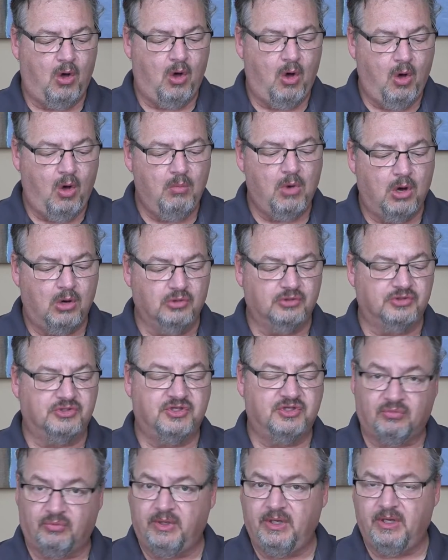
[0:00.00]

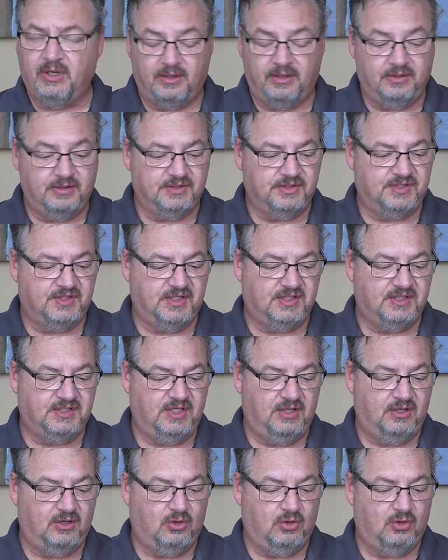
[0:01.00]
almost 360